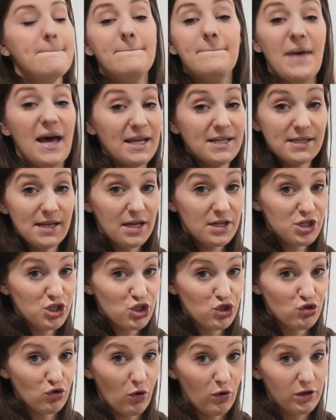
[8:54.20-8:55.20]
Meza
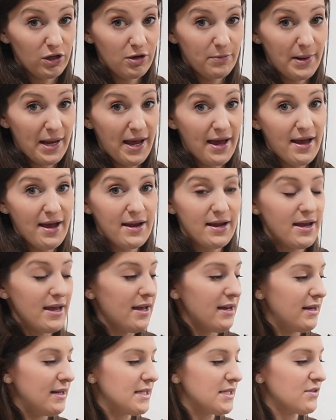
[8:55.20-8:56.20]
stroller bag.
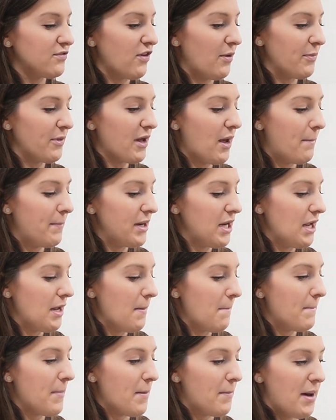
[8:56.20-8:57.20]
It is from the company
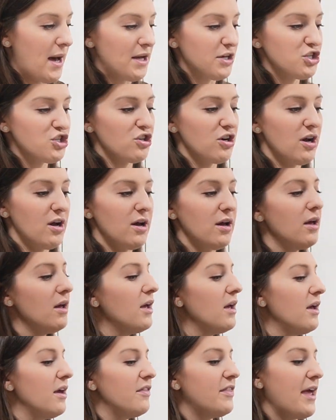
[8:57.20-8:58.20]
Mamantra.
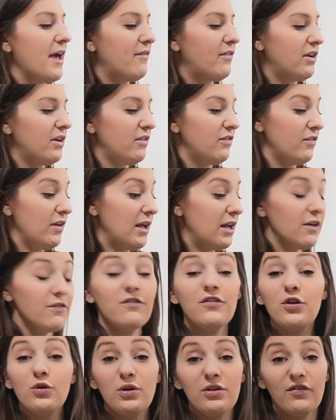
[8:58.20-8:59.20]
They have it in a
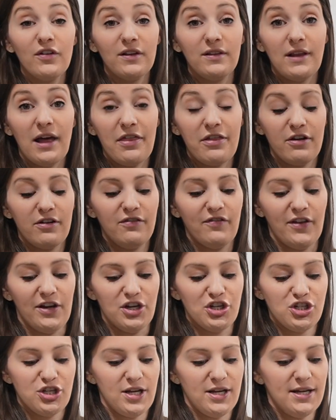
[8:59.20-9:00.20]
few different leather
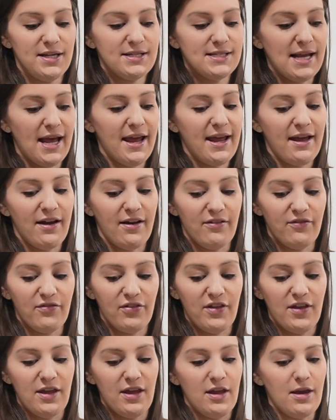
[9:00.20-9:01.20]
finishes. I have
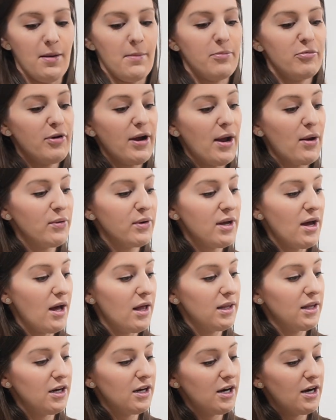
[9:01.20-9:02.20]
the brown
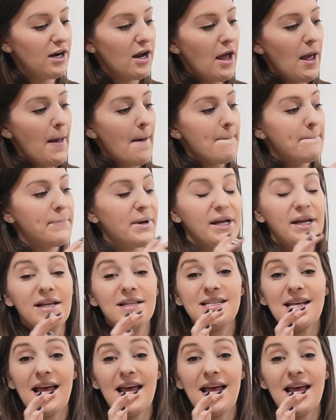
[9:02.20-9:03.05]
color, but it's